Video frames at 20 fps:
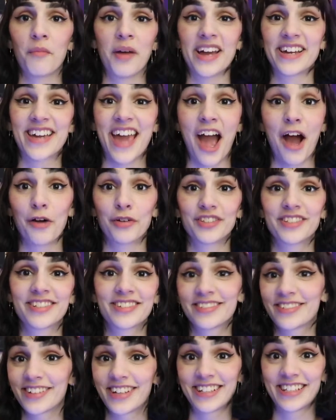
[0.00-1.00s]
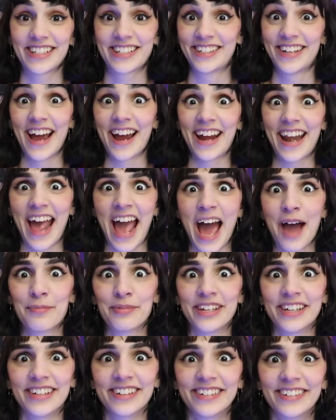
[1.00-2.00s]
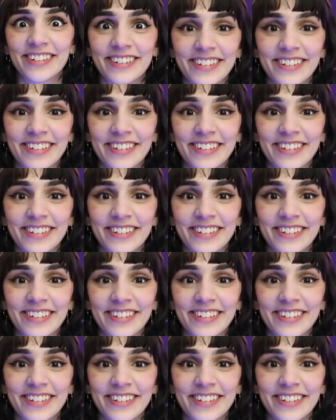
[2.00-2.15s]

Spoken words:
my accounts, because it's not gonna happen.